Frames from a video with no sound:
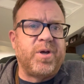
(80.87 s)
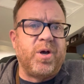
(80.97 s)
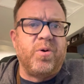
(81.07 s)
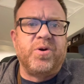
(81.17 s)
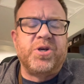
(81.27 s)

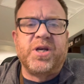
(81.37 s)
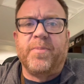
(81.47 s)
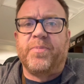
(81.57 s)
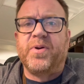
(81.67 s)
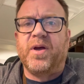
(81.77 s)

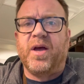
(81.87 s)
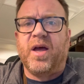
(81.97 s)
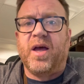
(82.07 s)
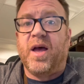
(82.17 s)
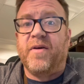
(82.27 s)
ownership uh,
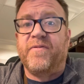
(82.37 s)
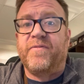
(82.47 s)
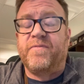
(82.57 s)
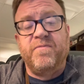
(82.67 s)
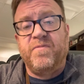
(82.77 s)
of
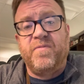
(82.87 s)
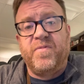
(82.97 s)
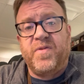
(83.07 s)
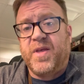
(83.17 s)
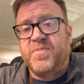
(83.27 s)

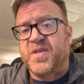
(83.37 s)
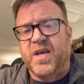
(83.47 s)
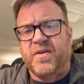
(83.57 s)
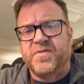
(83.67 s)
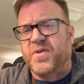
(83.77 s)

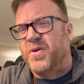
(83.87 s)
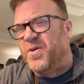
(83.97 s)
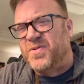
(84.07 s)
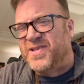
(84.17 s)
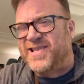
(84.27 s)
themselves or their
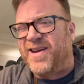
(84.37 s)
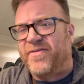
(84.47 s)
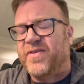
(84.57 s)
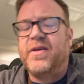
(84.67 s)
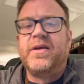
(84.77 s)
own stuff.
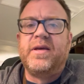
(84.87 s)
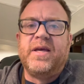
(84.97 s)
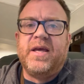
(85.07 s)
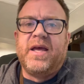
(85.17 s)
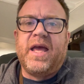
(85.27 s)

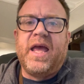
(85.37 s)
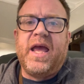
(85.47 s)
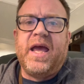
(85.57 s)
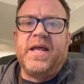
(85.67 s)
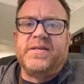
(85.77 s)

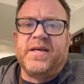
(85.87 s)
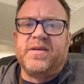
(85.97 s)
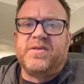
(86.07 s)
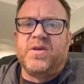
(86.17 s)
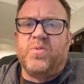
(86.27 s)
And
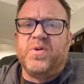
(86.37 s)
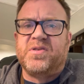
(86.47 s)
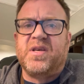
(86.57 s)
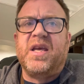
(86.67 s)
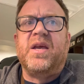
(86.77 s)
uh, so we'll
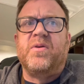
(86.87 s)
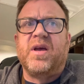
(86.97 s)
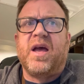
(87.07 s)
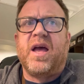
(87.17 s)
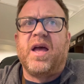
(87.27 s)
see
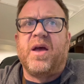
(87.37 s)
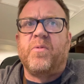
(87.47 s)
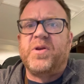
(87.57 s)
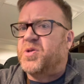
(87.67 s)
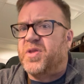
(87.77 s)
uh,
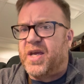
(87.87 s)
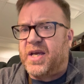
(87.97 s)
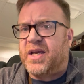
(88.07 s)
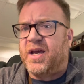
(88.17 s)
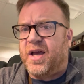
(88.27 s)
what you
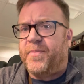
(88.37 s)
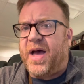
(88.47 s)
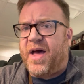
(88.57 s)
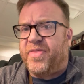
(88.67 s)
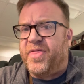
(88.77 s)
think
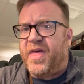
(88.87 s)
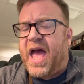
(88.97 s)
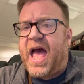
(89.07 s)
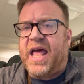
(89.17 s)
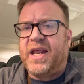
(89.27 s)
about
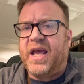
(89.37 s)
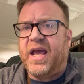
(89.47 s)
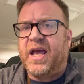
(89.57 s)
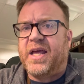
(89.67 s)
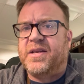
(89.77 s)
that.
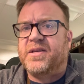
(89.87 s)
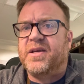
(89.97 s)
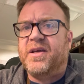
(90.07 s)
And